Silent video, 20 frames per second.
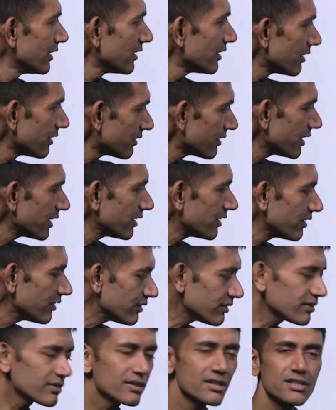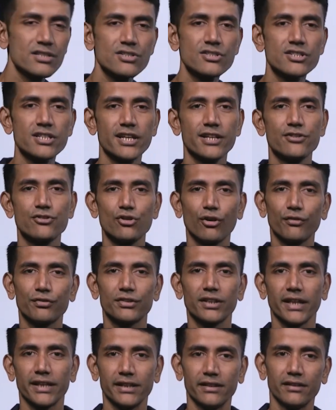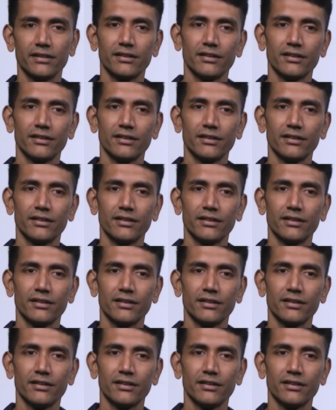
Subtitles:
C is change of sign.